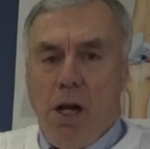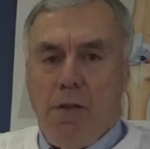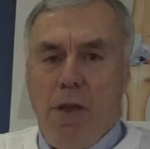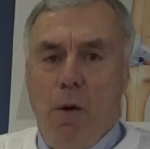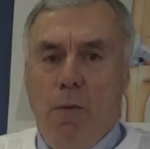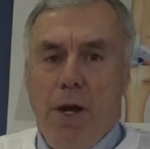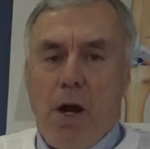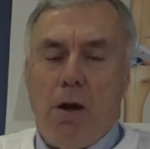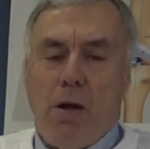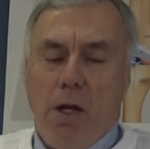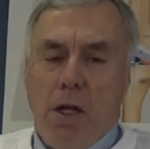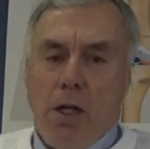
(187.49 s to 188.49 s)
that we
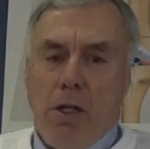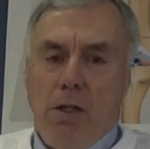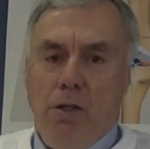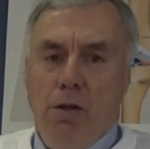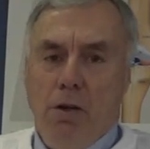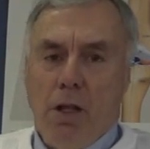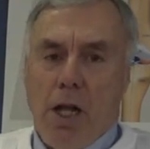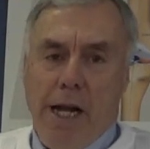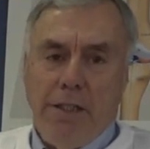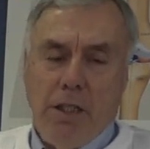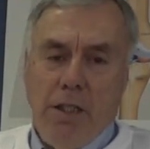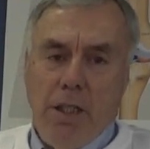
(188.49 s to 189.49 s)
are
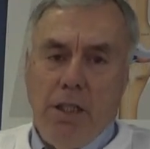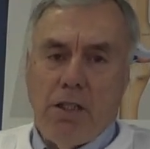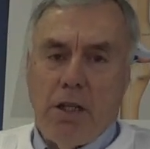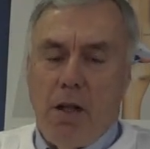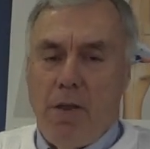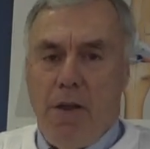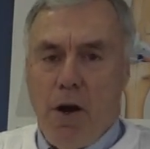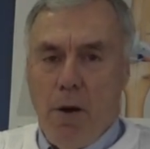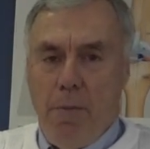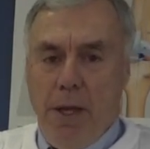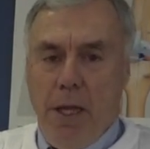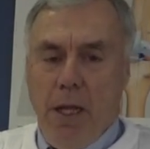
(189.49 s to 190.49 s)
utilizing this
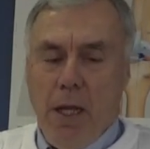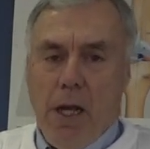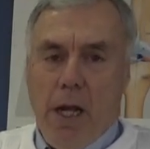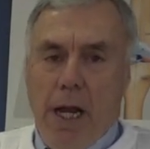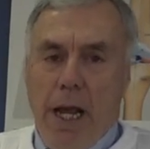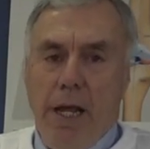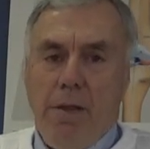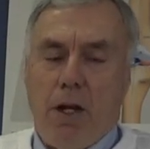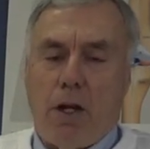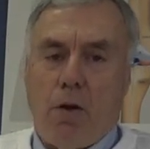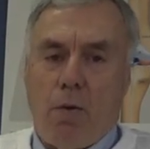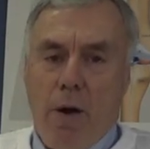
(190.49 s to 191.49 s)
therapy in the
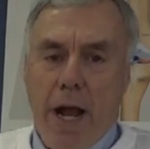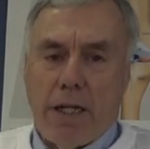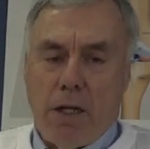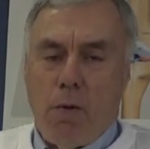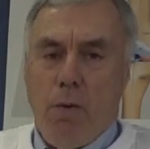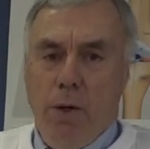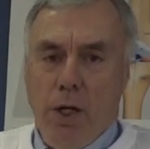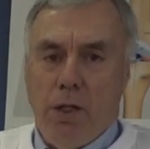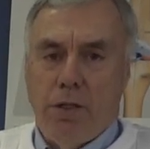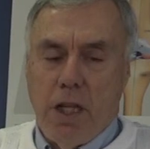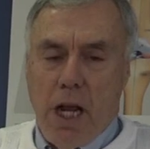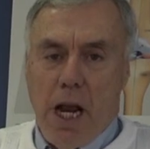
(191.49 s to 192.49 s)
correct
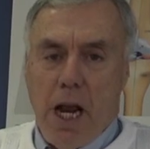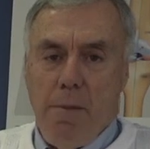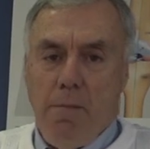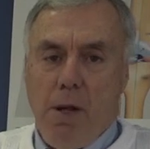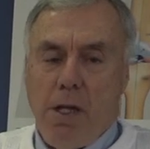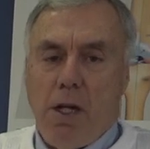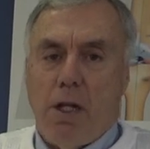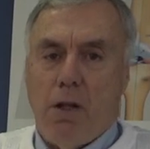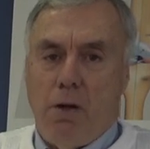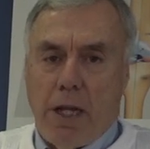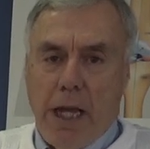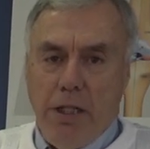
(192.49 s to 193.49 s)
real-time
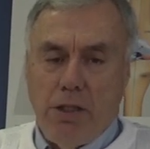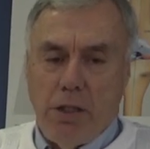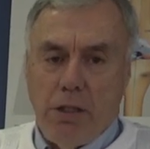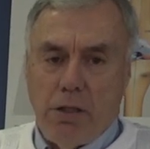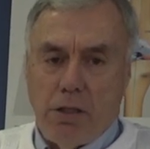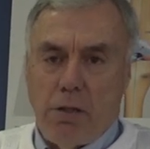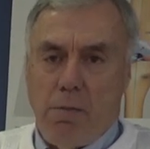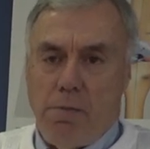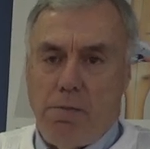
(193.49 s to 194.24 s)
locations.